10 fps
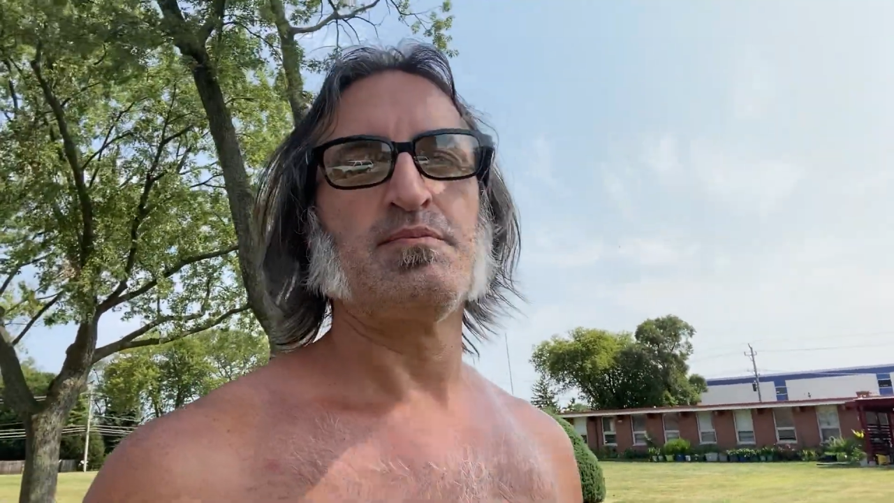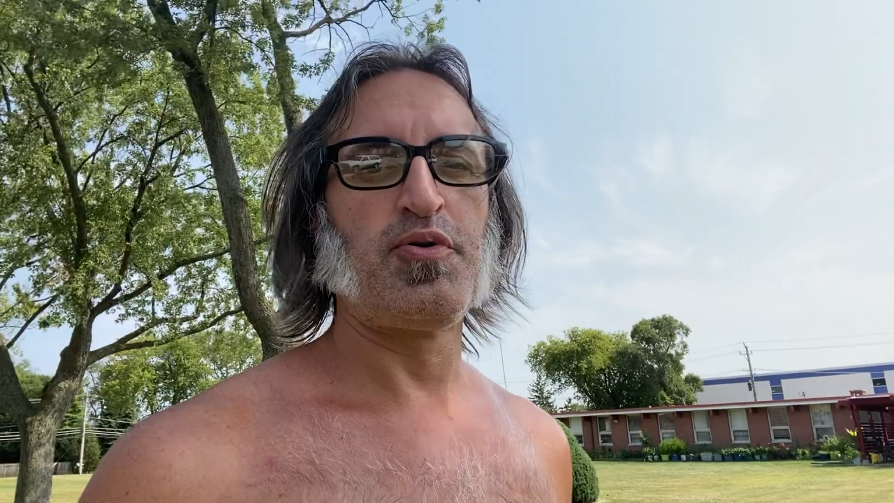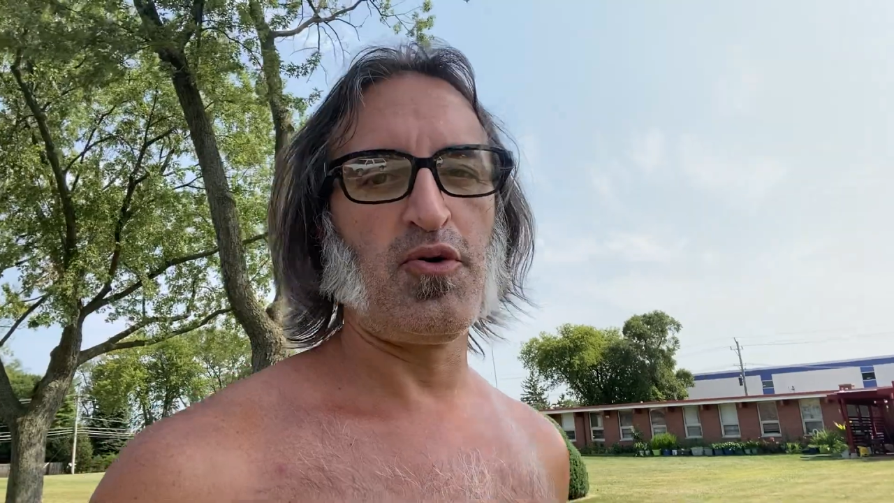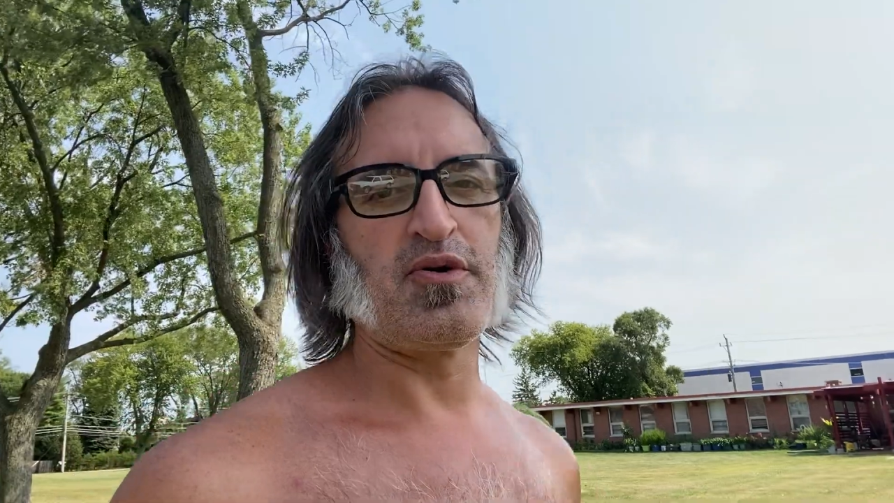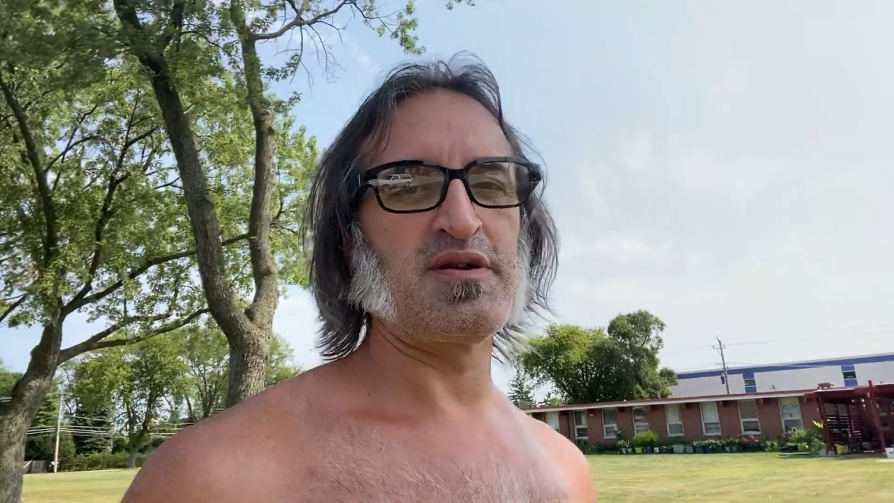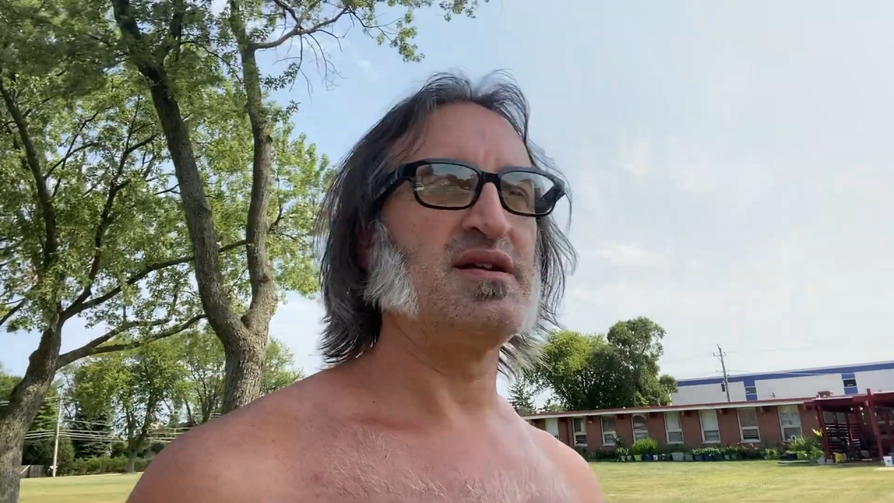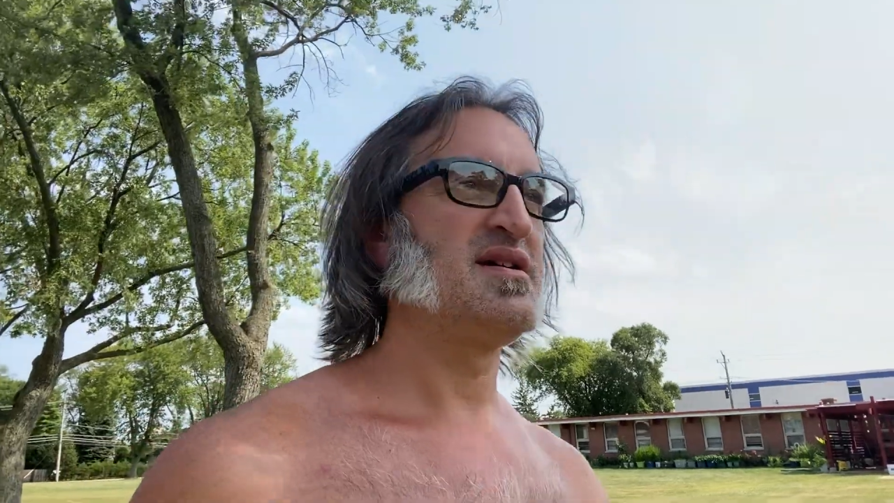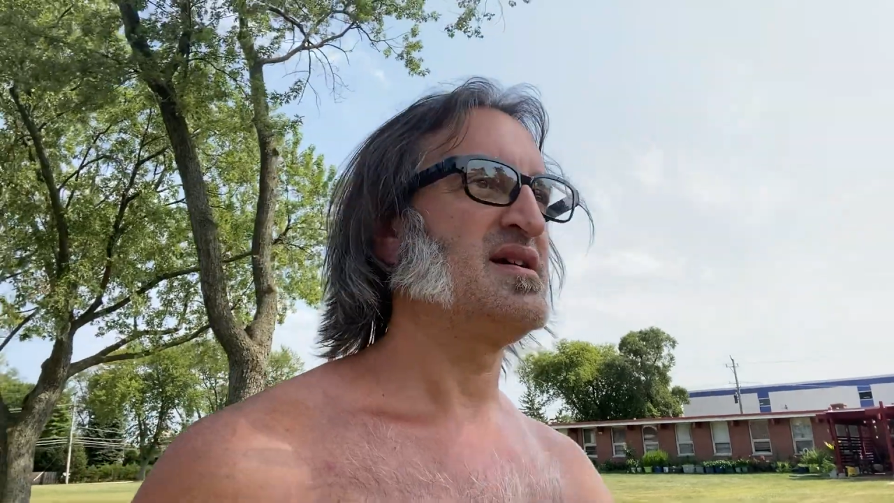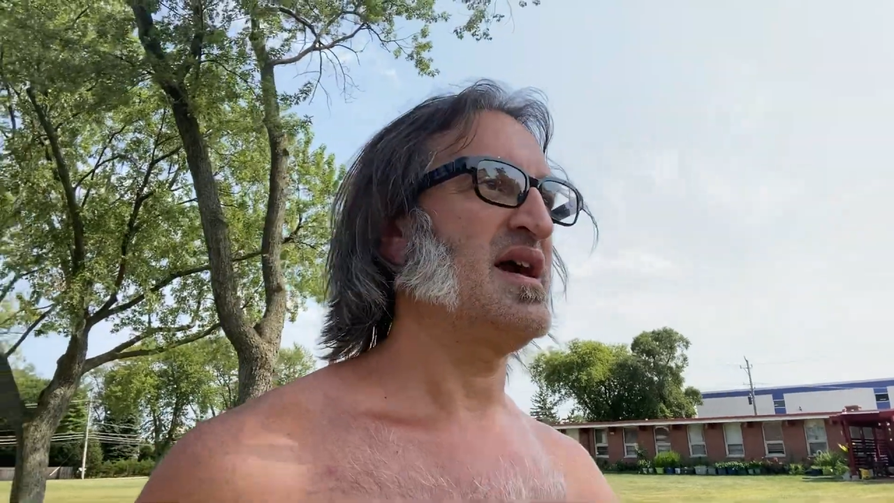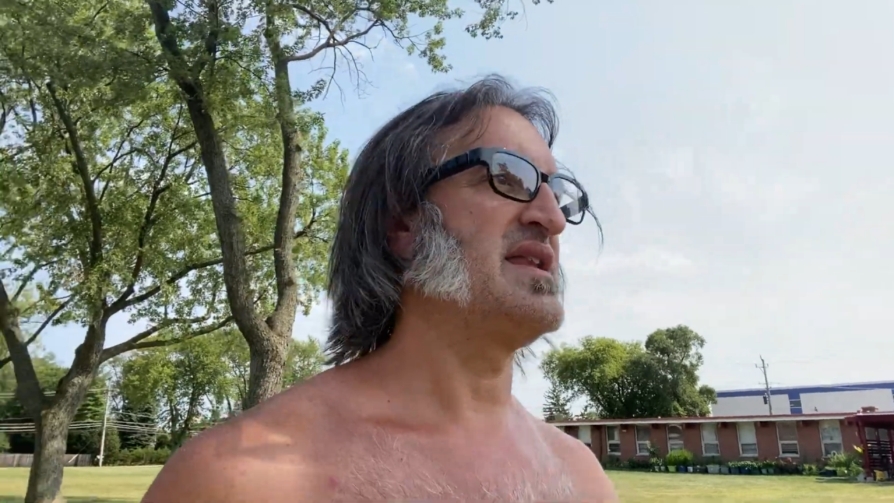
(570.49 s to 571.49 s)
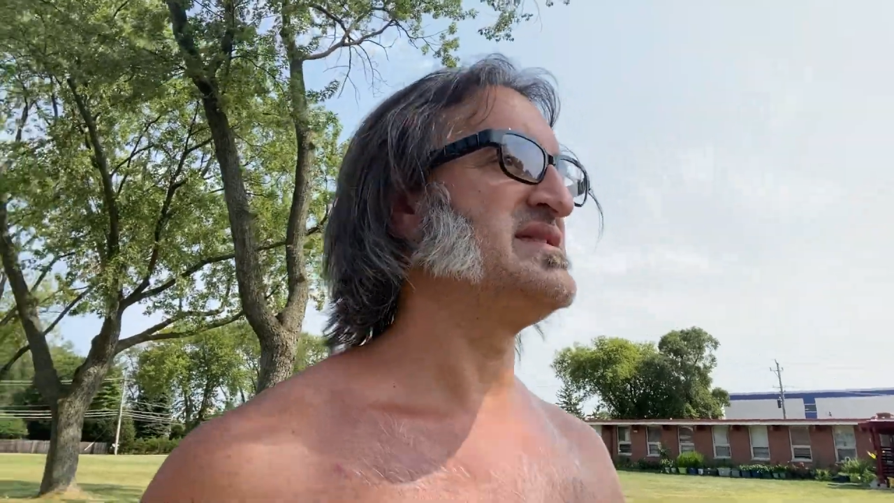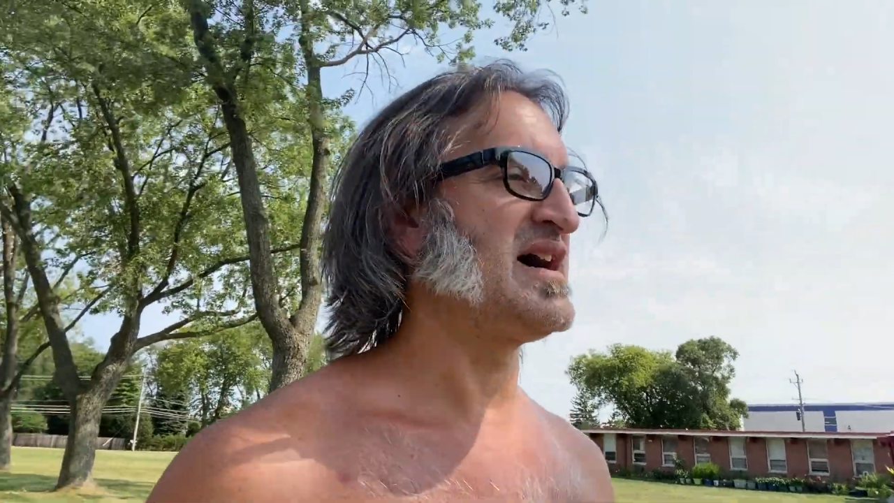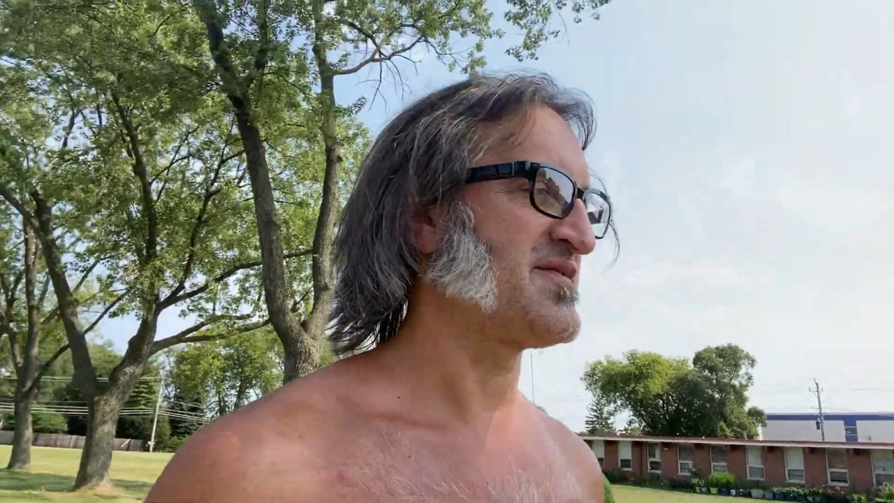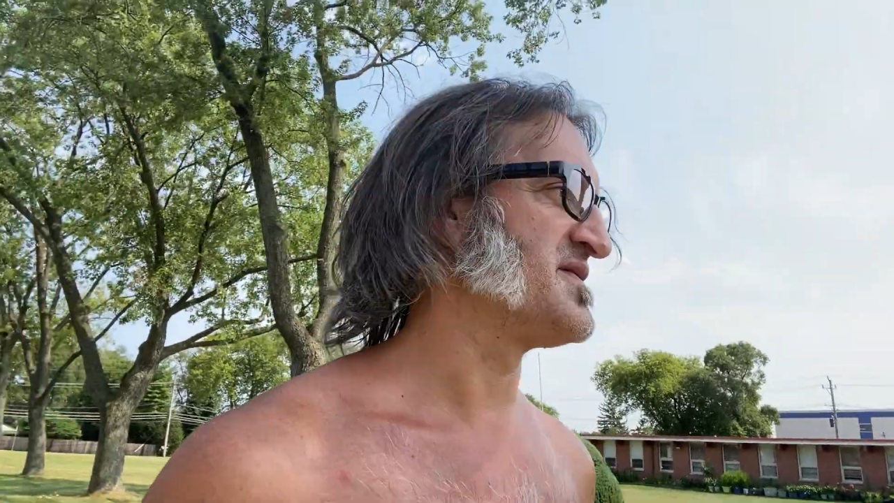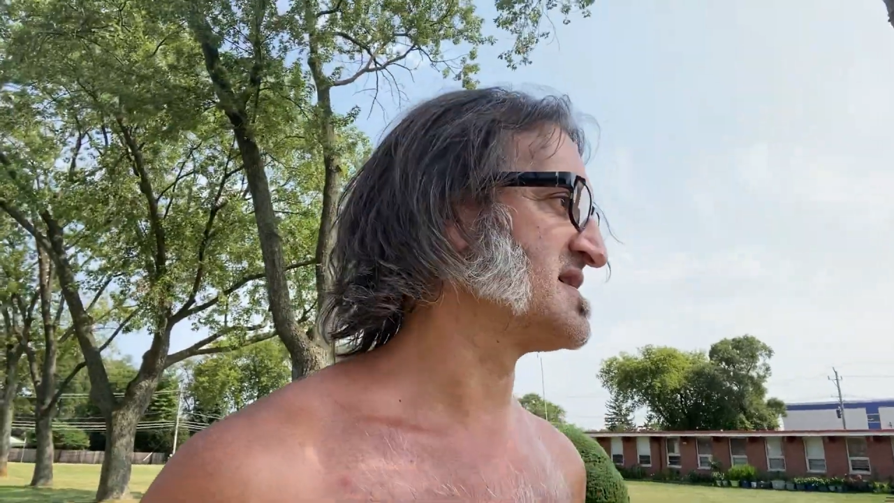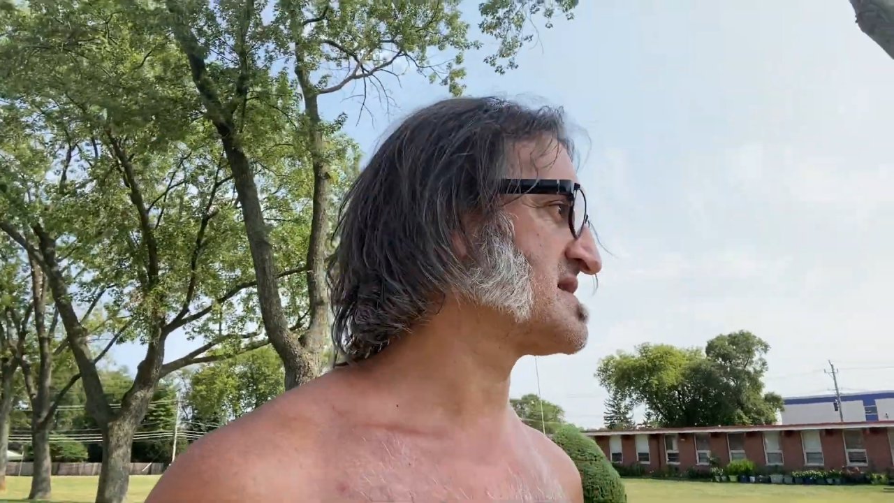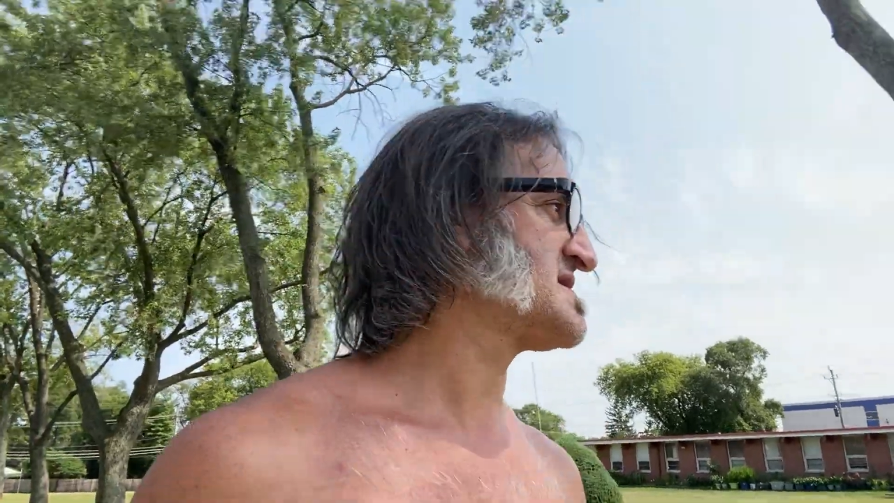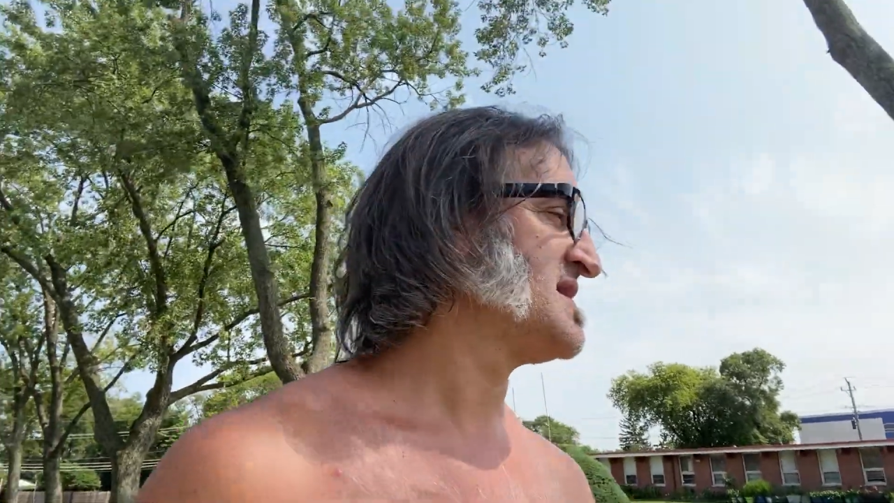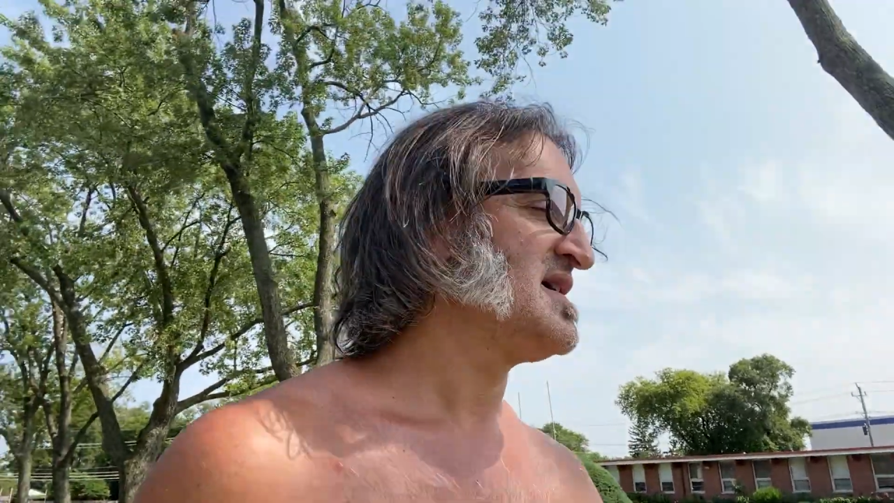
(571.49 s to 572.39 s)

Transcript: porn and Netflix